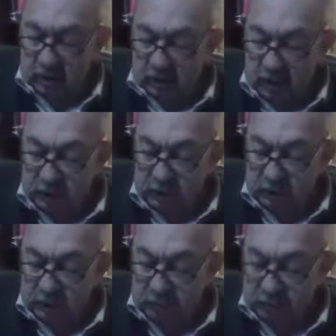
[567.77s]

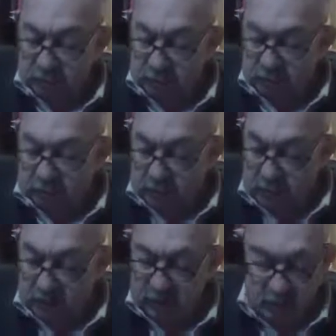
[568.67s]

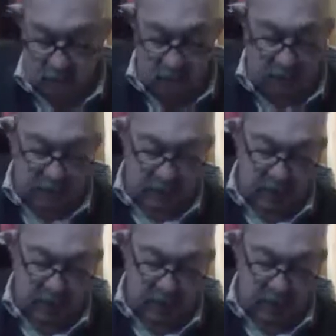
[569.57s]
thumbprint.